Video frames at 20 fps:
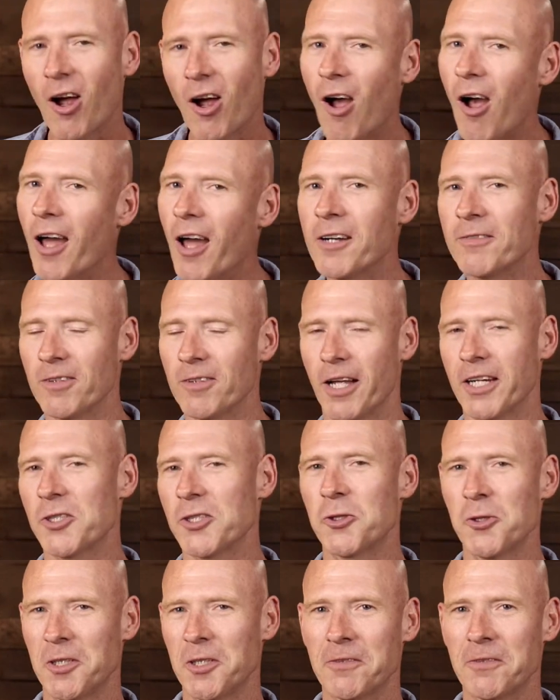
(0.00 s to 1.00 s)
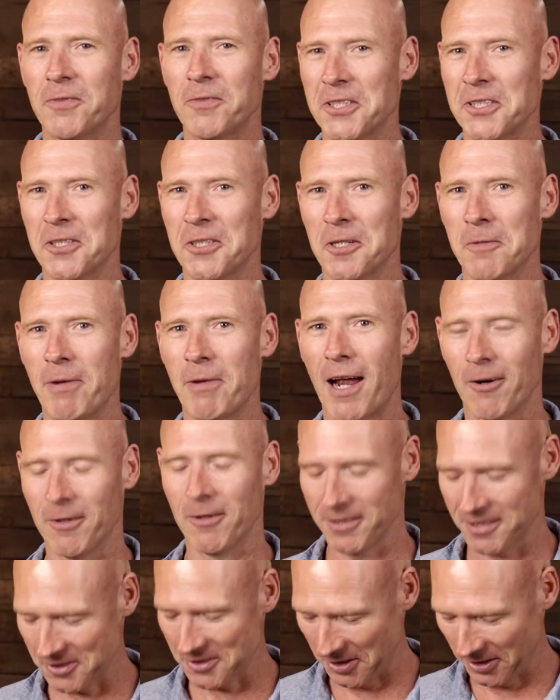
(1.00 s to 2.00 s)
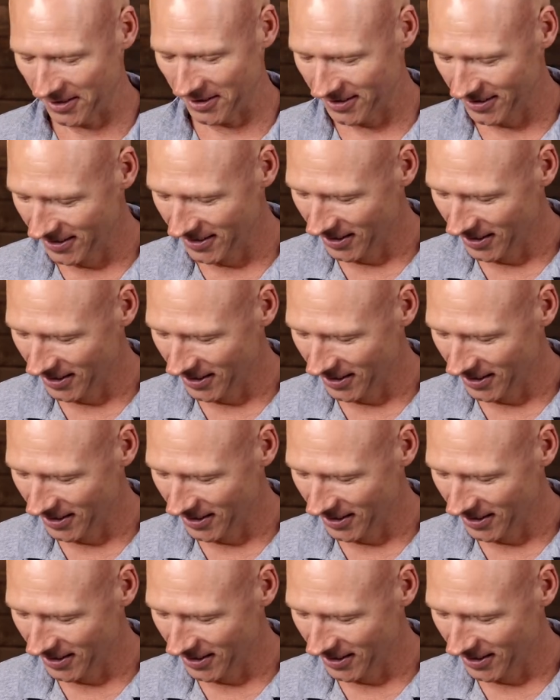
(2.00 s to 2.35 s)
kind of like shooting fish in a barrel, isn't it?